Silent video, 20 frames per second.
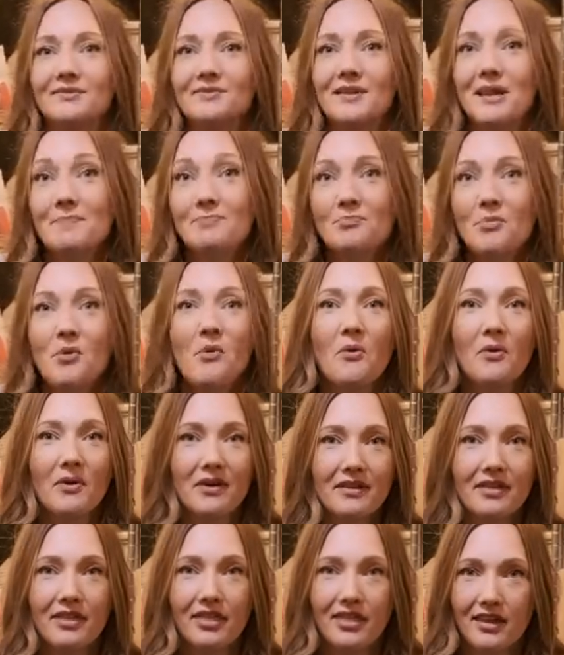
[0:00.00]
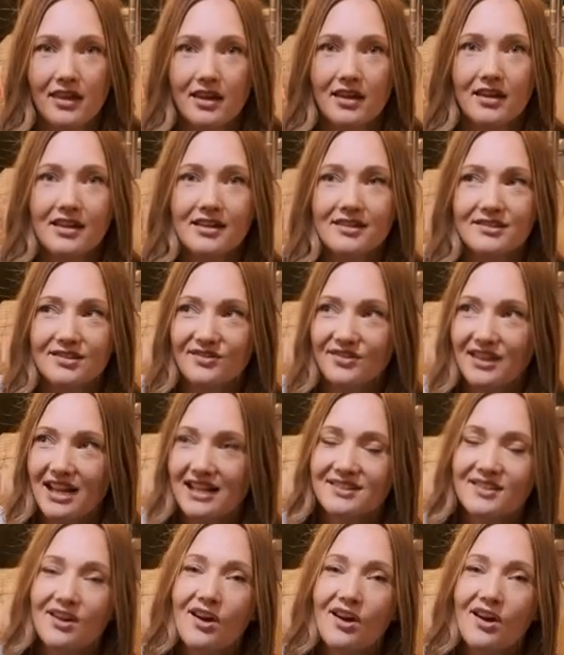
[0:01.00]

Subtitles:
important thing is that's